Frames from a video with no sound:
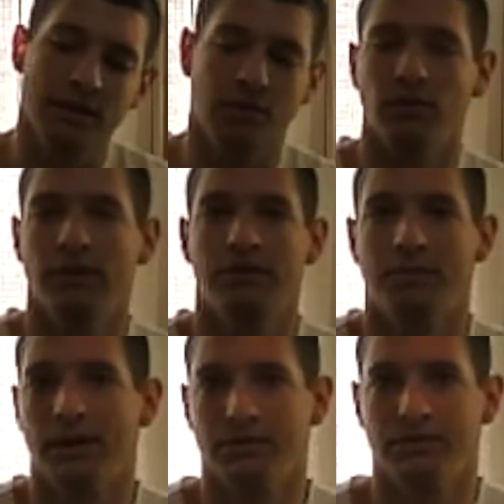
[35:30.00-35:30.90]
Don't like
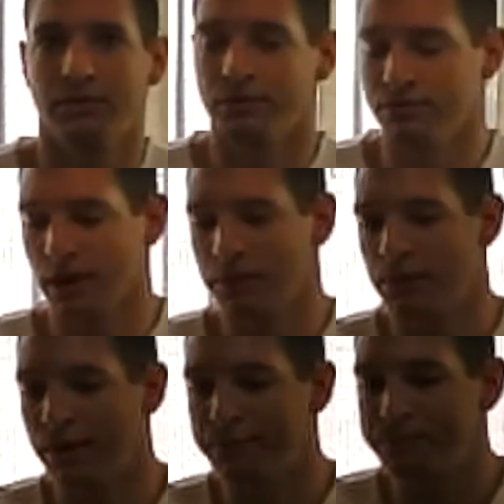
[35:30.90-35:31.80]
tomatoes, so forget
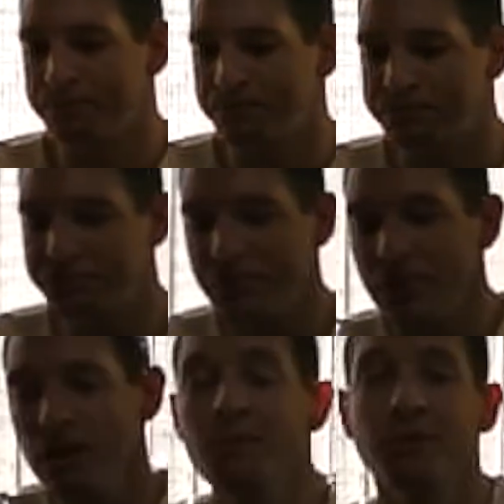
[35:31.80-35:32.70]
about
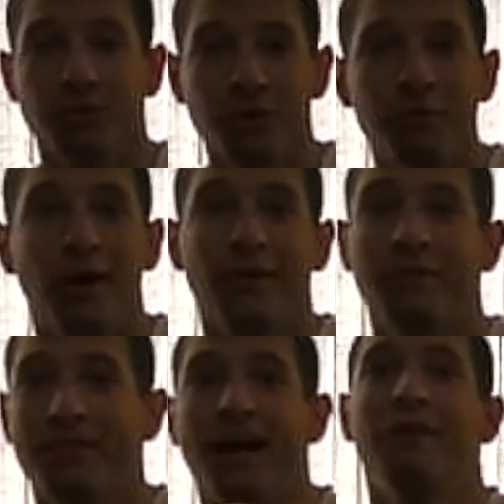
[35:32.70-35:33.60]
it. The rhubarb,
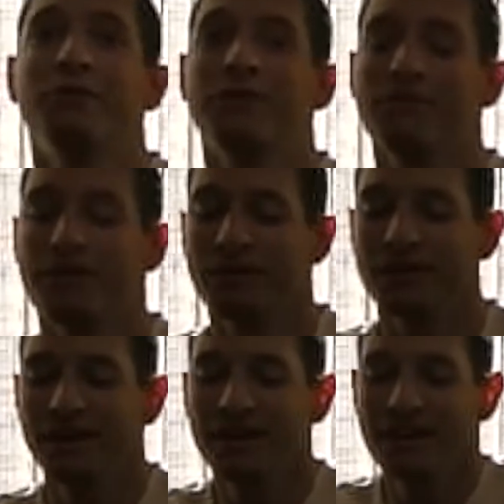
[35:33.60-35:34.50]
that was my favorite.
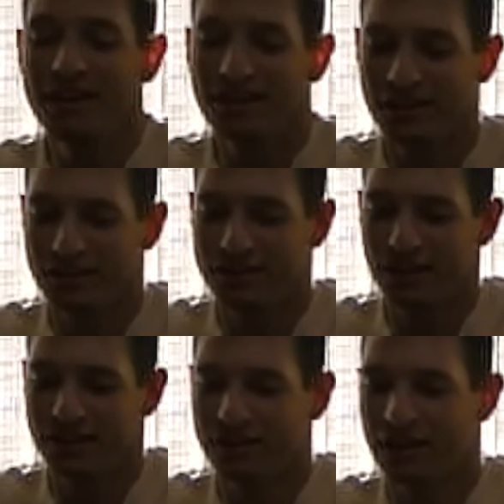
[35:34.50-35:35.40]
This
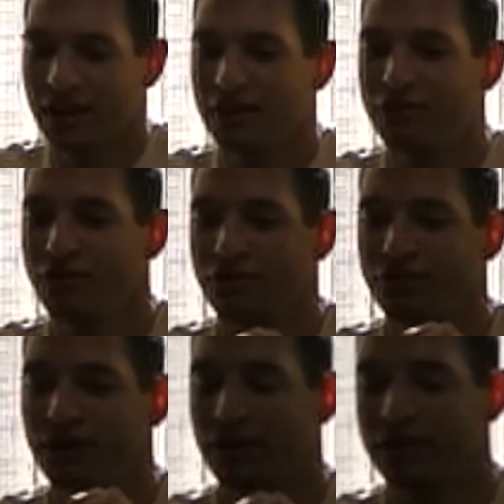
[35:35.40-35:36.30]
tastes like a sugar
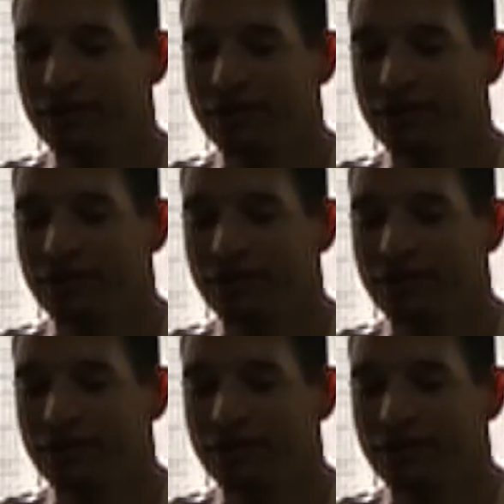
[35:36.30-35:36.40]
stick.